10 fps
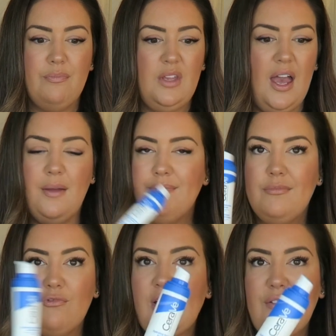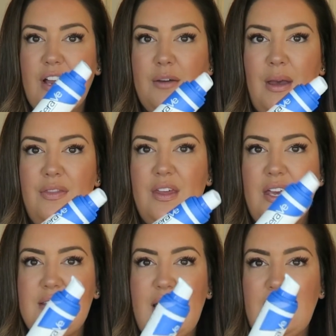yeah, really recommend
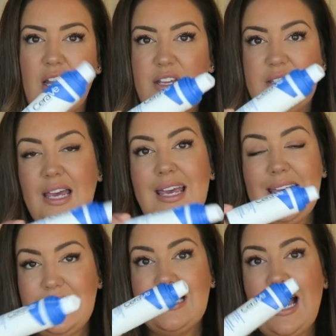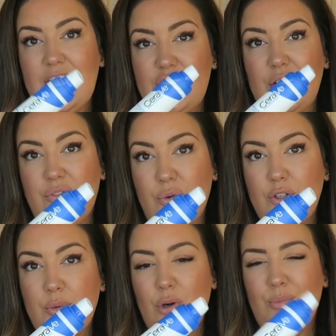this. And like I say, it is actually
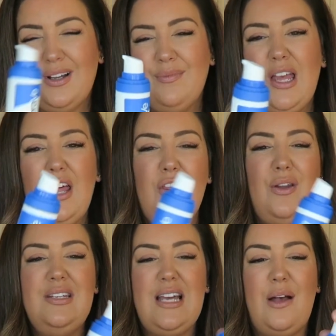affordable, but the only